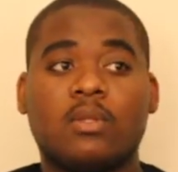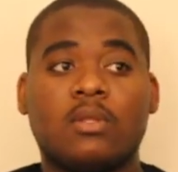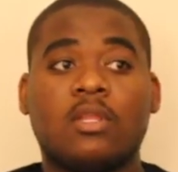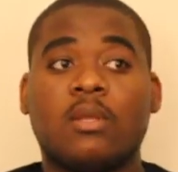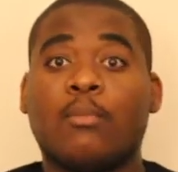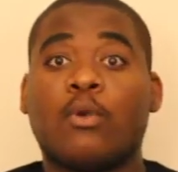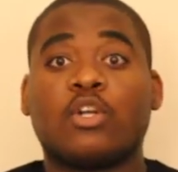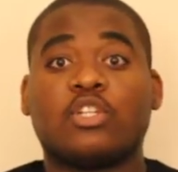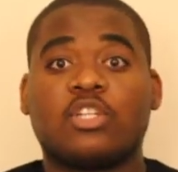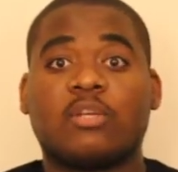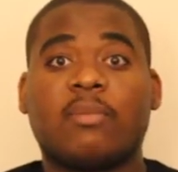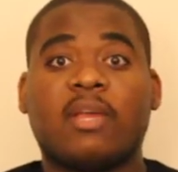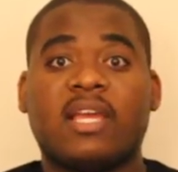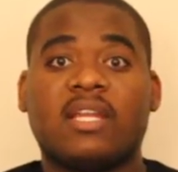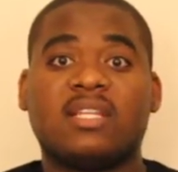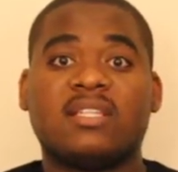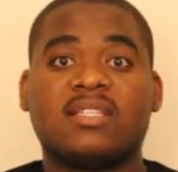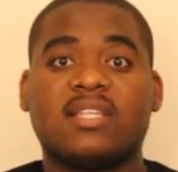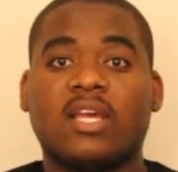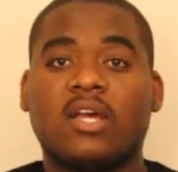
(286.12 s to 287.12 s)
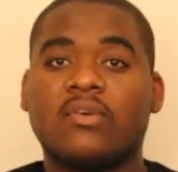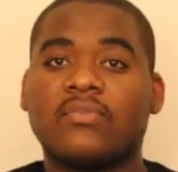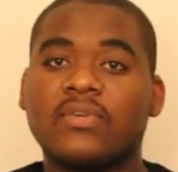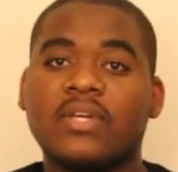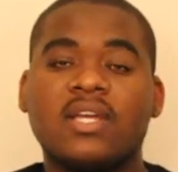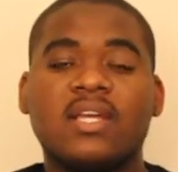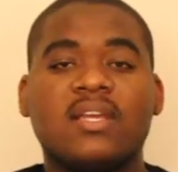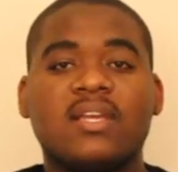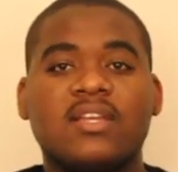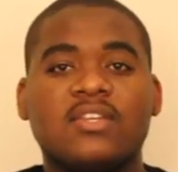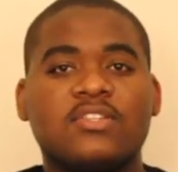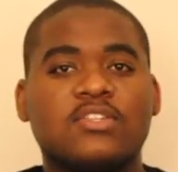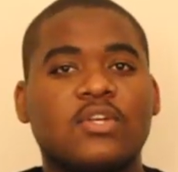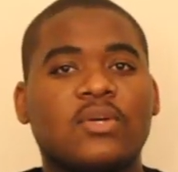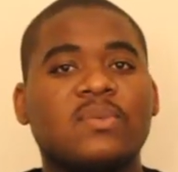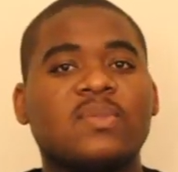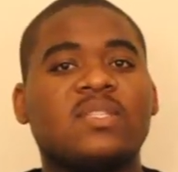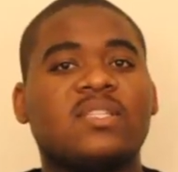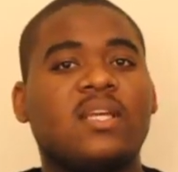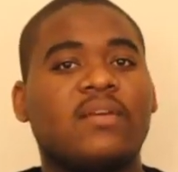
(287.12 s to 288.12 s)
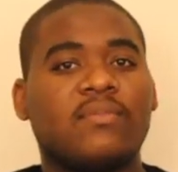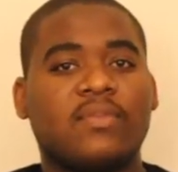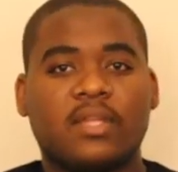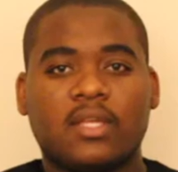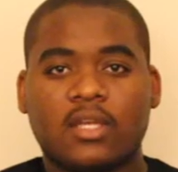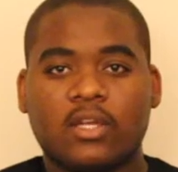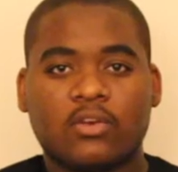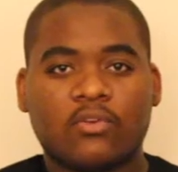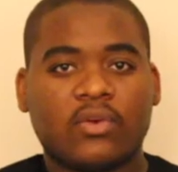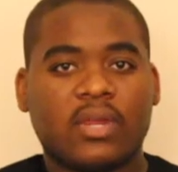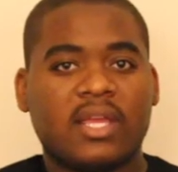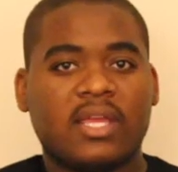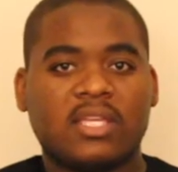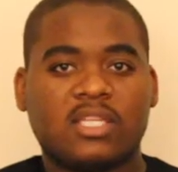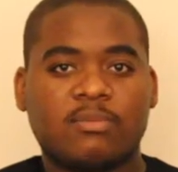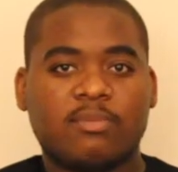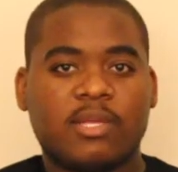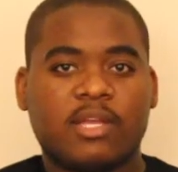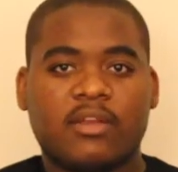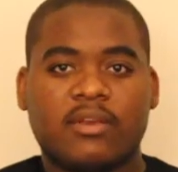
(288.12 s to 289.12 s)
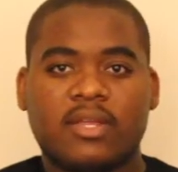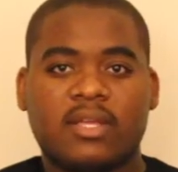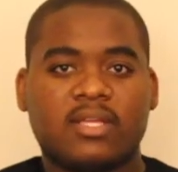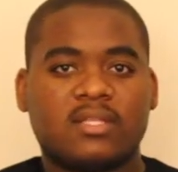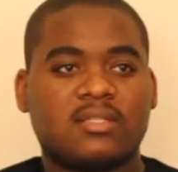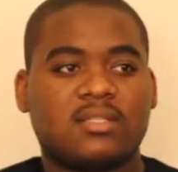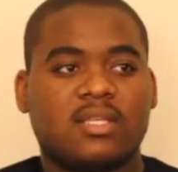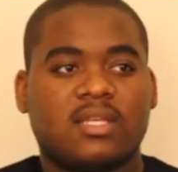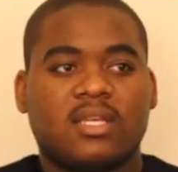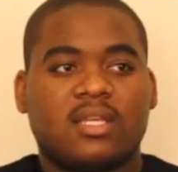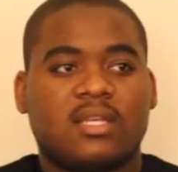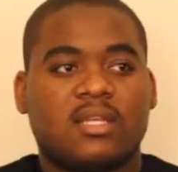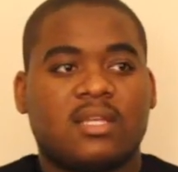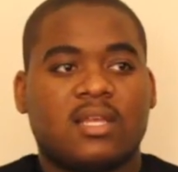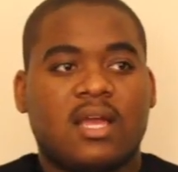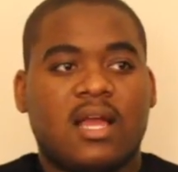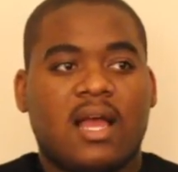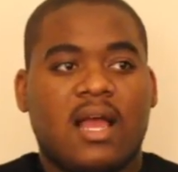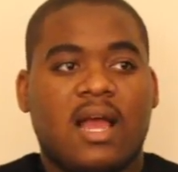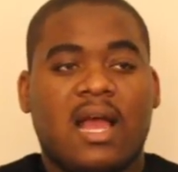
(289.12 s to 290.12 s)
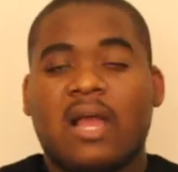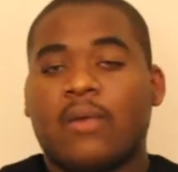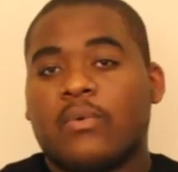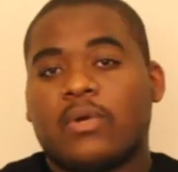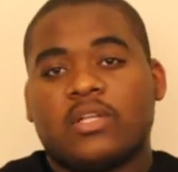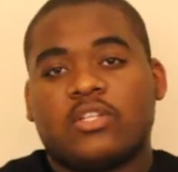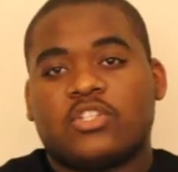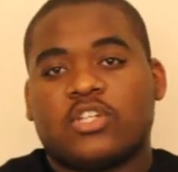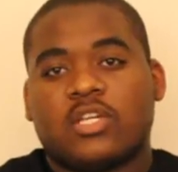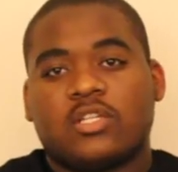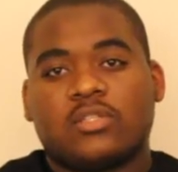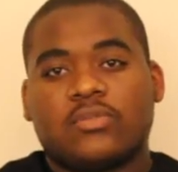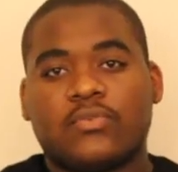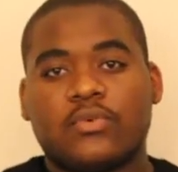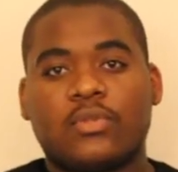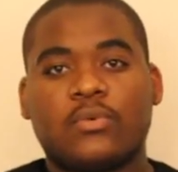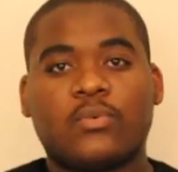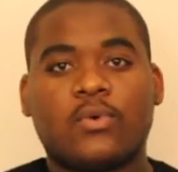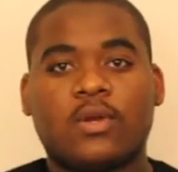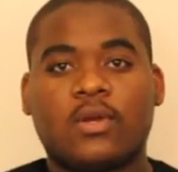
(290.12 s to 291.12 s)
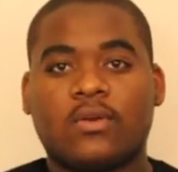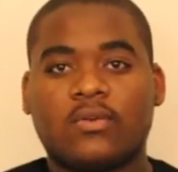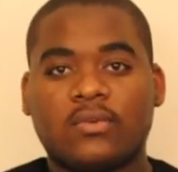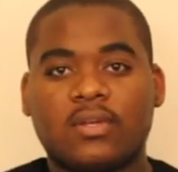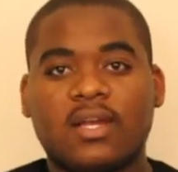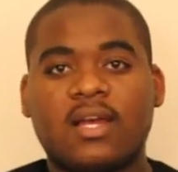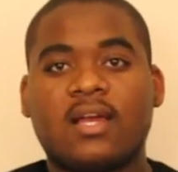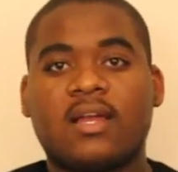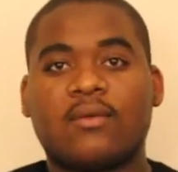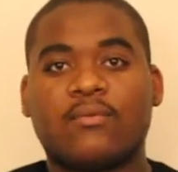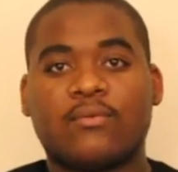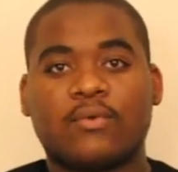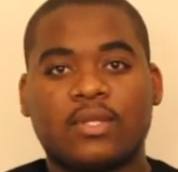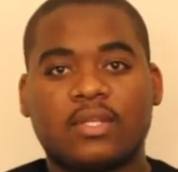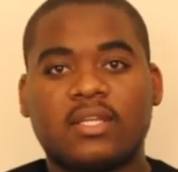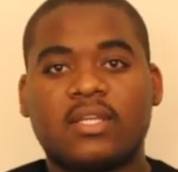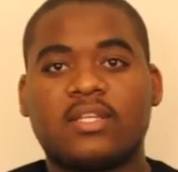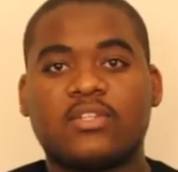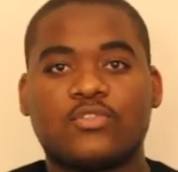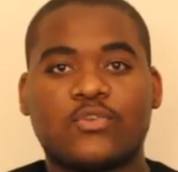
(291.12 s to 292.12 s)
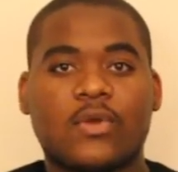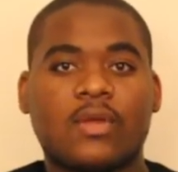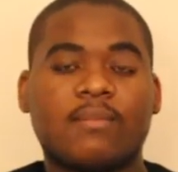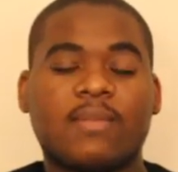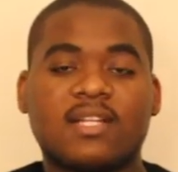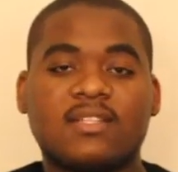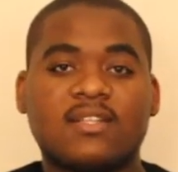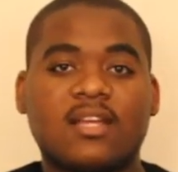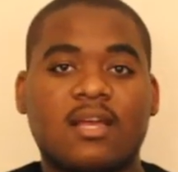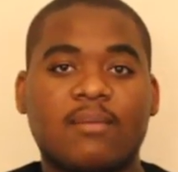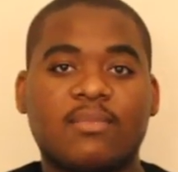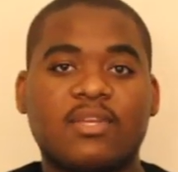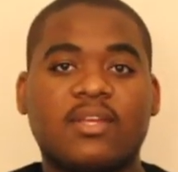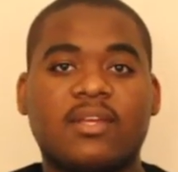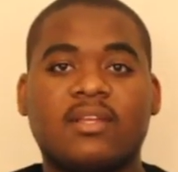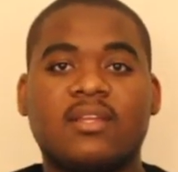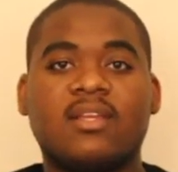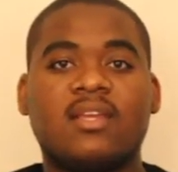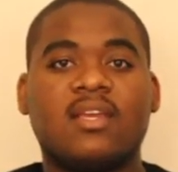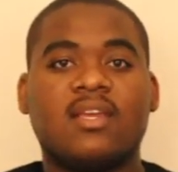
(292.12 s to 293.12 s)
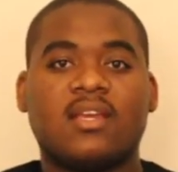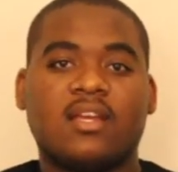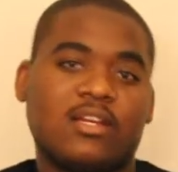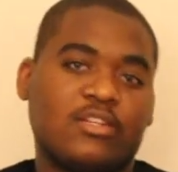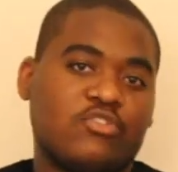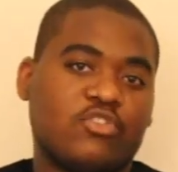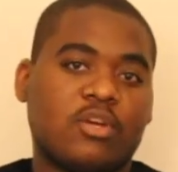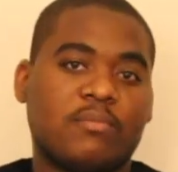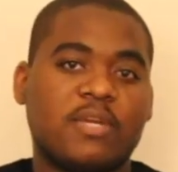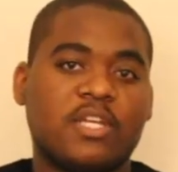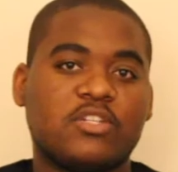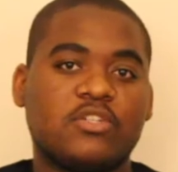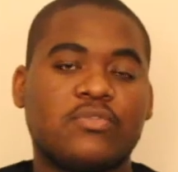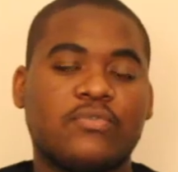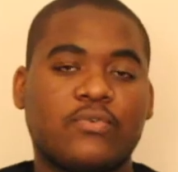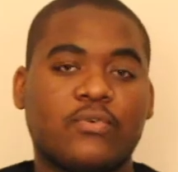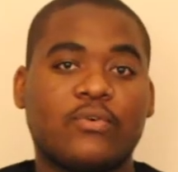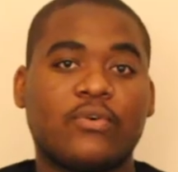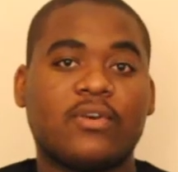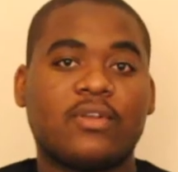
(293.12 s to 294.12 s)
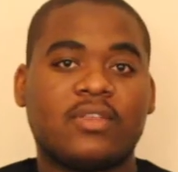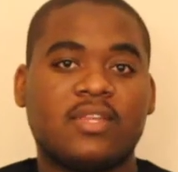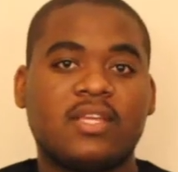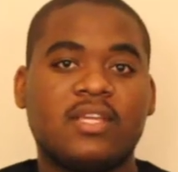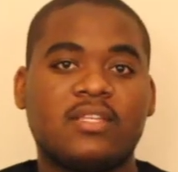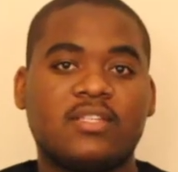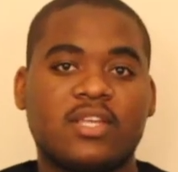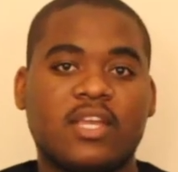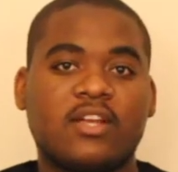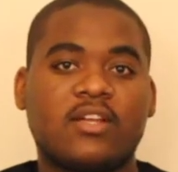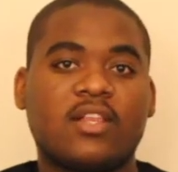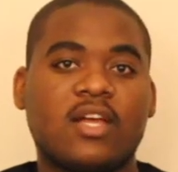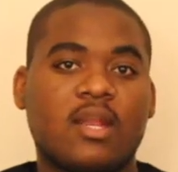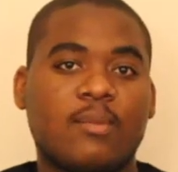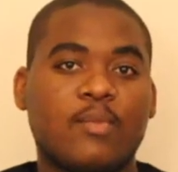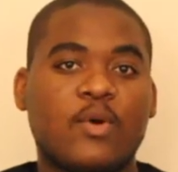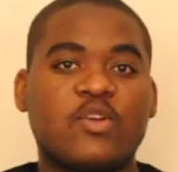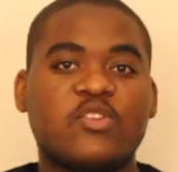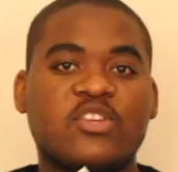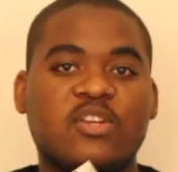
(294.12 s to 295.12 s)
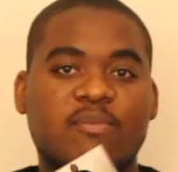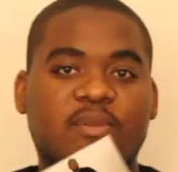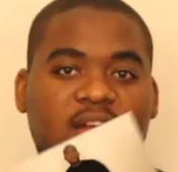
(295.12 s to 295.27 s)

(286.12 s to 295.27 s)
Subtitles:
band itself. So it was definitely a great experience, and I wouldn't change it for the world. I really enjoyed my time being a drum major for the East Carolina Marching